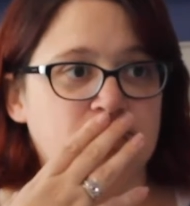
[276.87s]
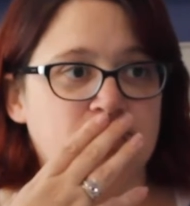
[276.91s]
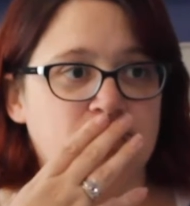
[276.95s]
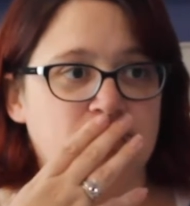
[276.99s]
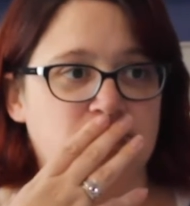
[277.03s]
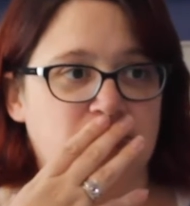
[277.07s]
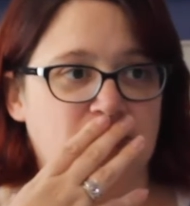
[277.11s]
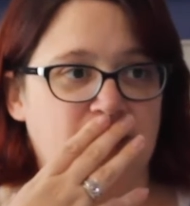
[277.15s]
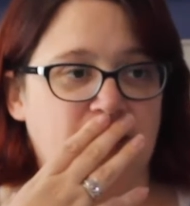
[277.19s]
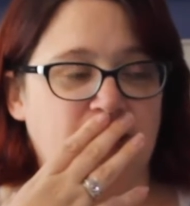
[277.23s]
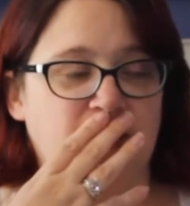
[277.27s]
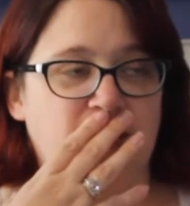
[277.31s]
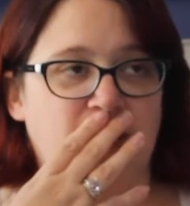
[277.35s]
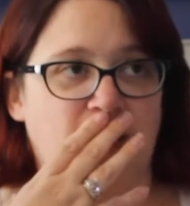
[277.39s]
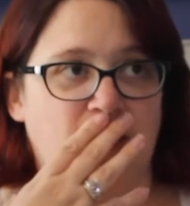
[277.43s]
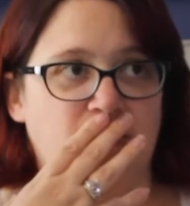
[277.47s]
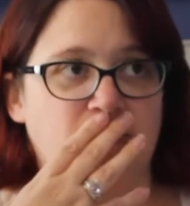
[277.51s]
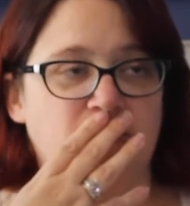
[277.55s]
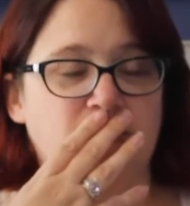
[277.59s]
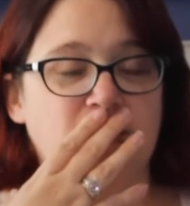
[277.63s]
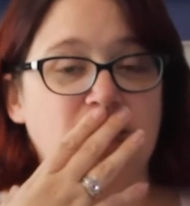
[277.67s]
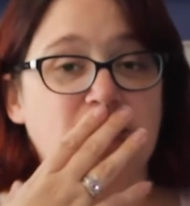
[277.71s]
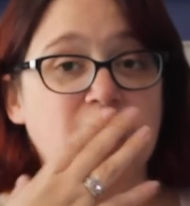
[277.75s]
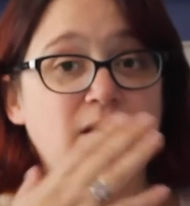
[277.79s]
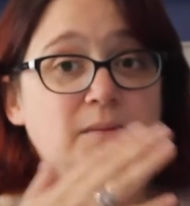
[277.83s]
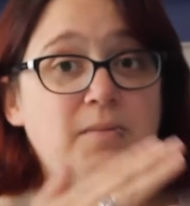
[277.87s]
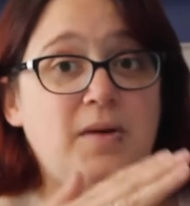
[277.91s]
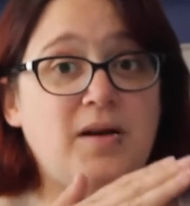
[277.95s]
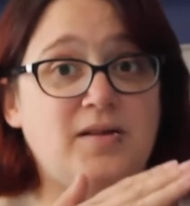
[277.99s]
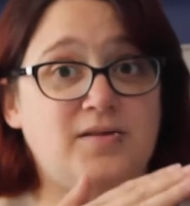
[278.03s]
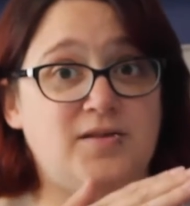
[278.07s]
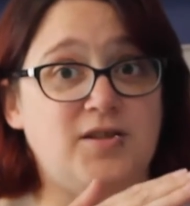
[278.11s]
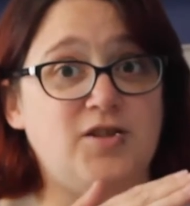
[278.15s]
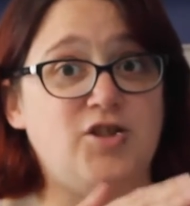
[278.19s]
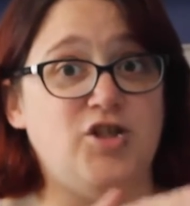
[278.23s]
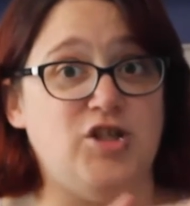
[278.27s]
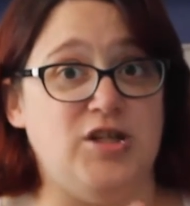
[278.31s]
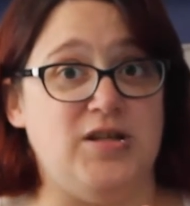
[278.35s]
But like, yeah, really
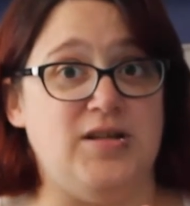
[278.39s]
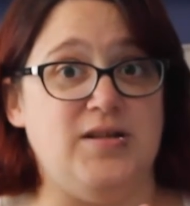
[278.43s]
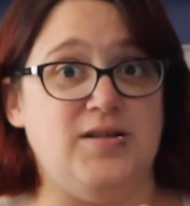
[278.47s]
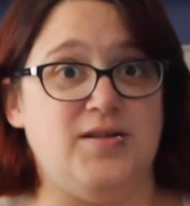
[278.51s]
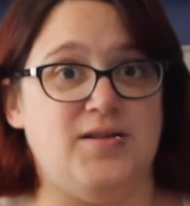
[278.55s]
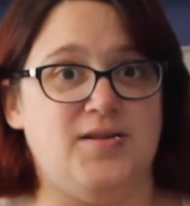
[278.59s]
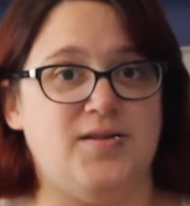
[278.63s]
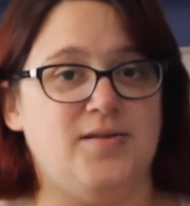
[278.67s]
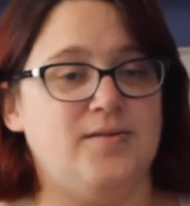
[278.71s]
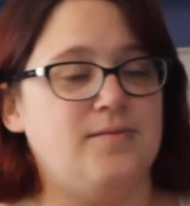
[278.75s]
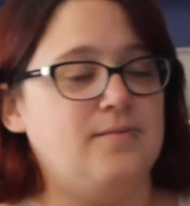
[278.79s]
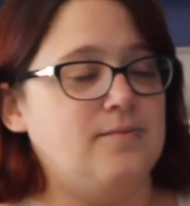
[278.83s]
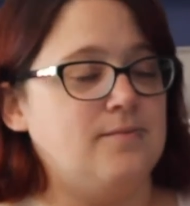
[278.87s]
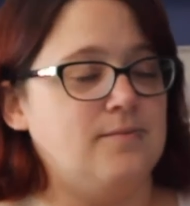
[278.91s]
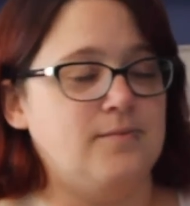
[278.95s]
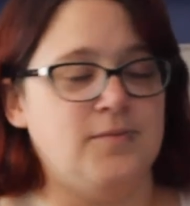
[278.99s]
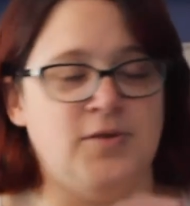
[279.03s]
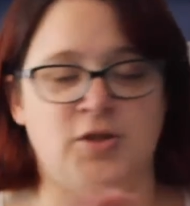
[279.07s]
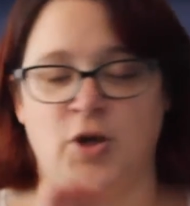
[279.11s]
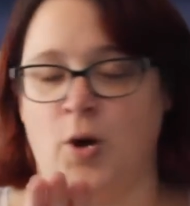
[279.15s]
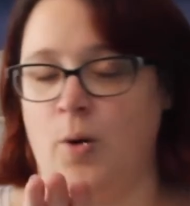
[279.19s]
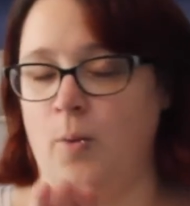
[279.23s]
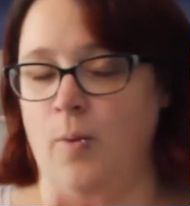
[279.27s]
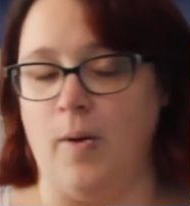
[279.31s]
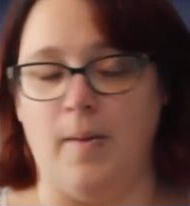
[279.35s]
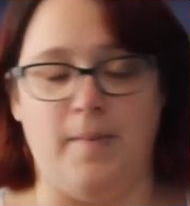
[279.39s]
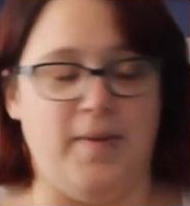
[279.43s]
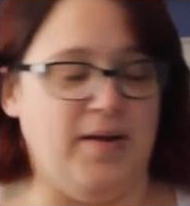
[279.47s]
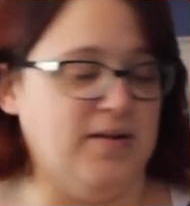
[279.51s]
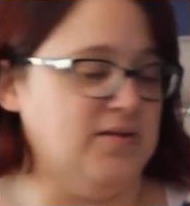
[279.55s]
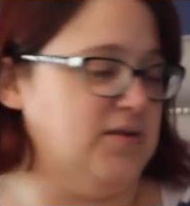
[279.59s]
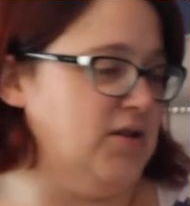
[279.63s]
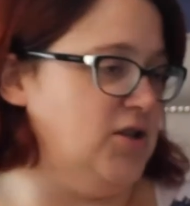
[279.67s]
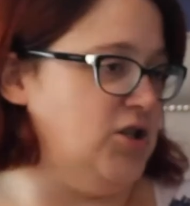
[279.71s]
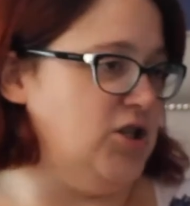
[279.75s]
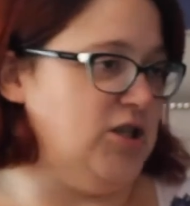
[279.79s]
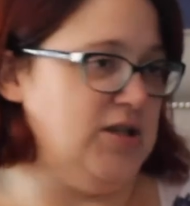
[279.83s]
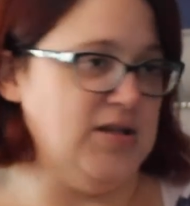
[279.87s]
melted cheese. Don't want
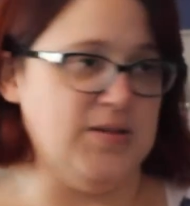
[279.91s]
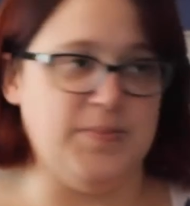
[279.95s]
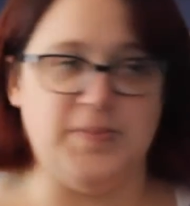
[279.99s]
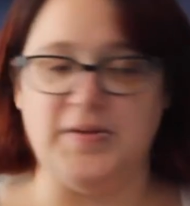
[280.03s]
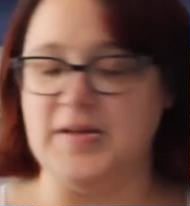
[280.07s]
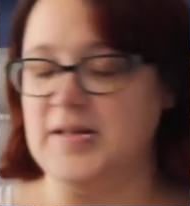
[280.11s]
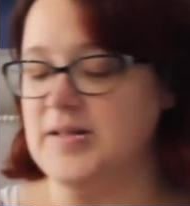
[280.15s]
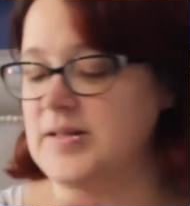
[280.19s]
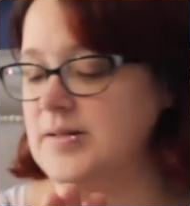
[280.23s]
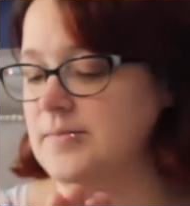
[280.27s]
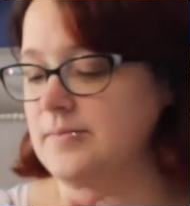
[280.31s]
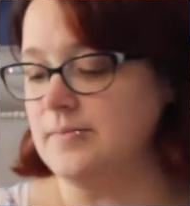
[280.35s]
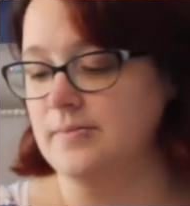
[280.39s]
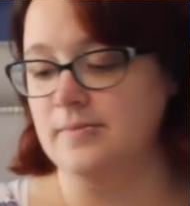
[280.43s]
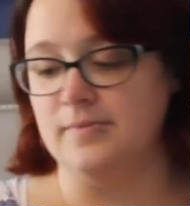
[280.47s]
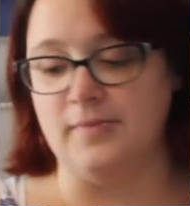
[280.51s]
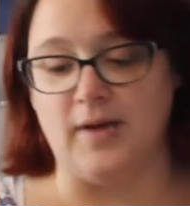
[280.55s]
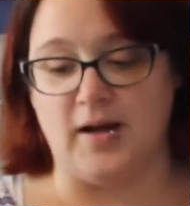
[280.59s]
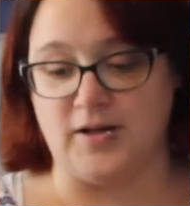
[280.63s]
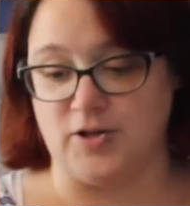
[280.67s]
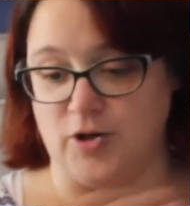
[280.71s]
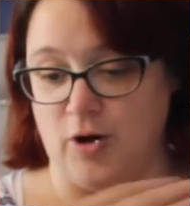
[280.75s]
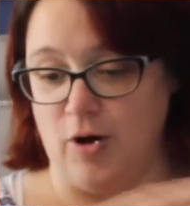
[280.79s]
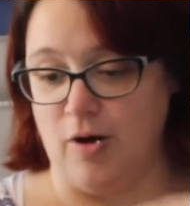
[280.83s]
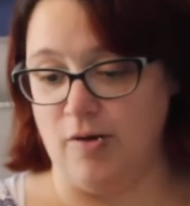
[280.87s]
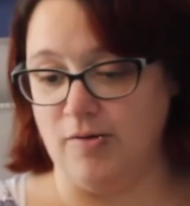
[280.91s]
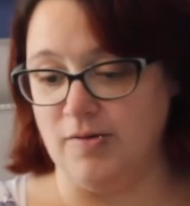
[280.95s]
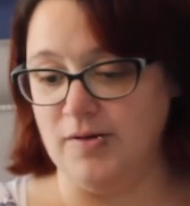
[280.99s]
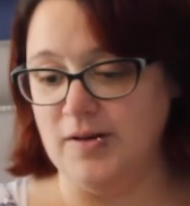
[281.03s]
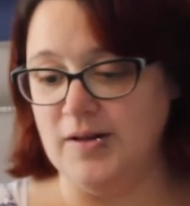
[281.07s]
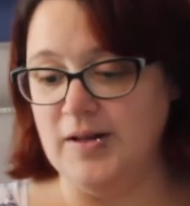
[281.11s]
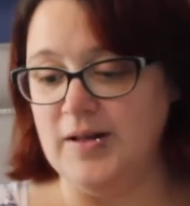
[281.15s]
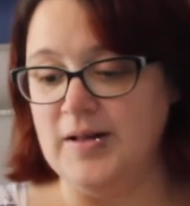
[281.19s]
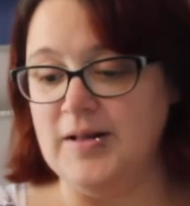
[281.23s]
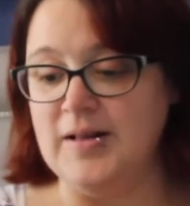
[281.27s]
melted cheese, please. At all.